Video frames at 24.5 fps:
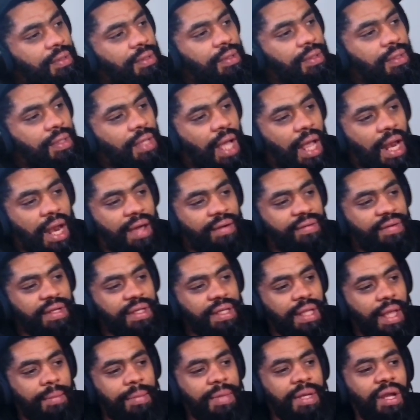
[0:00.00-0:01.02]
I love it.
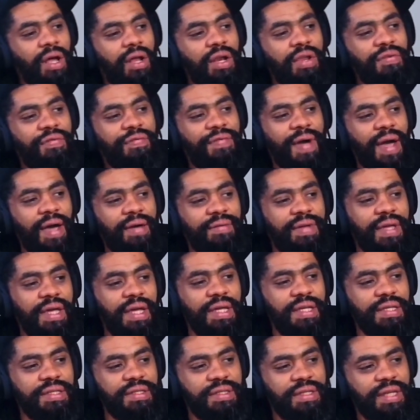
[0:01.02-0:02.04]
I mean, only 5
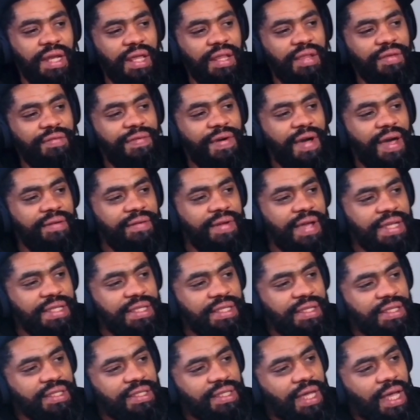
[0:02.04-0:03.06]
years, another 5 years,
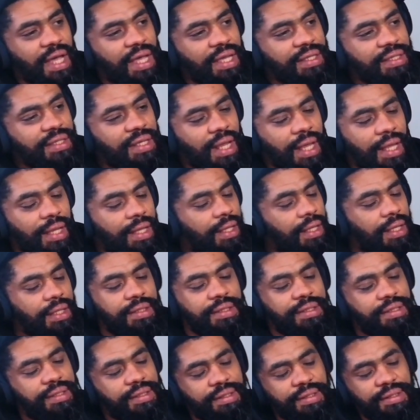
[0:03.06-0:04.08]
and these guys, like,
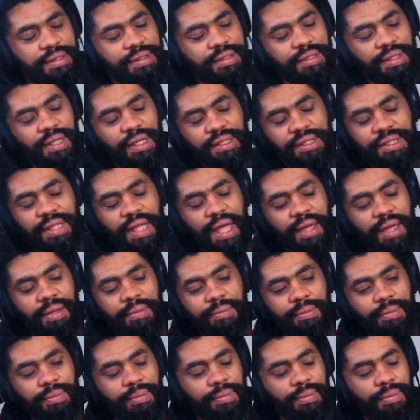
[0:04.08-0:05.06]
it's time.